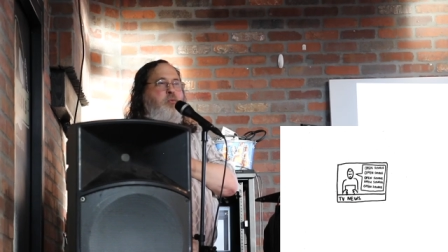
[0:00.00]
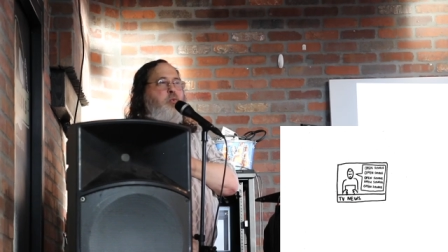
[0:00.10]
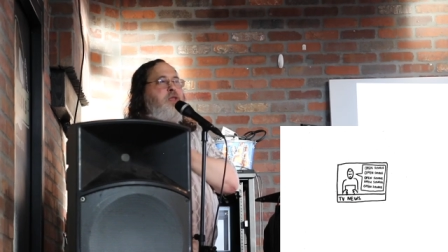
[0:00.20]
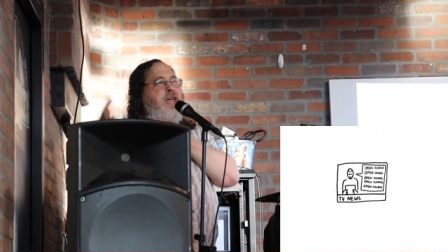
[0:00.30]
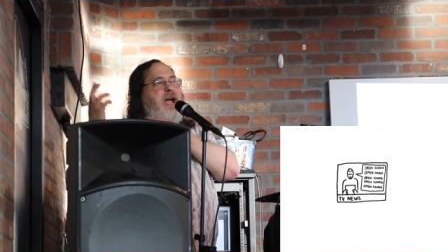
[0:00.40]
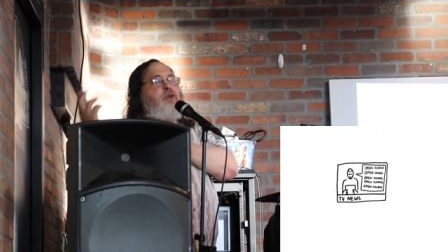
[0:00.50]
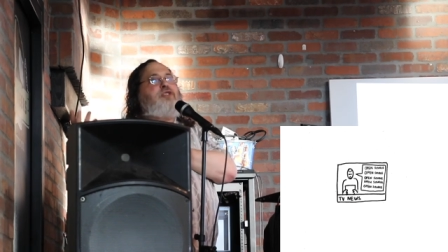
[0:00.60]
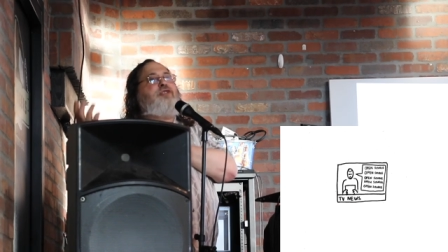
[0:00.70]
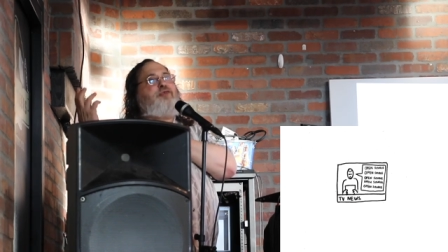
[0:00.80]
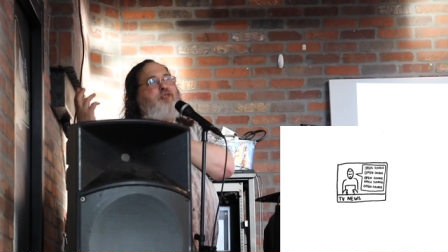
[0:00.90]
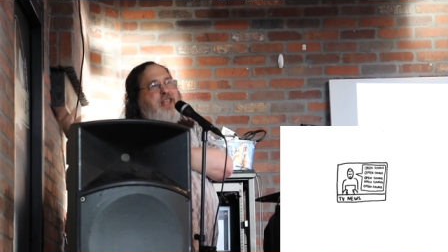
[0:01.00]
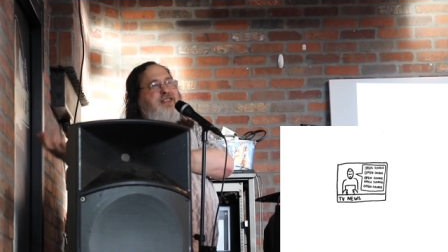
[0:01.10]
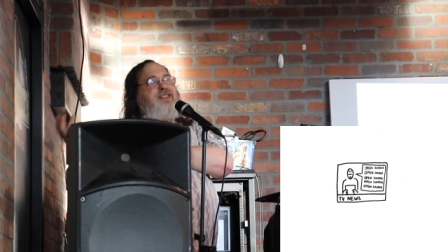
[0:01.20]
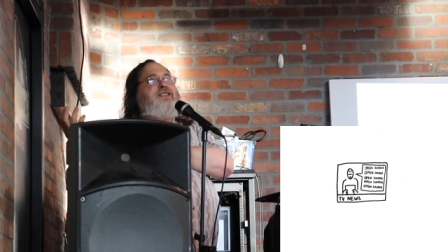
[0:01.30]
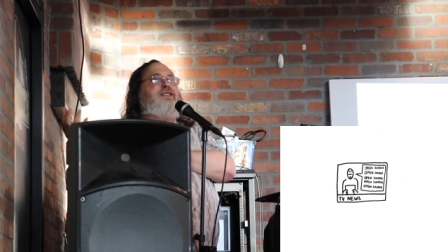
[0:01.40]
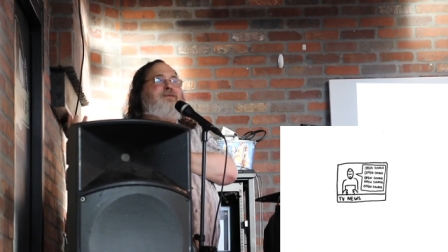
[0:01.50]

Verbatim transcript: without offending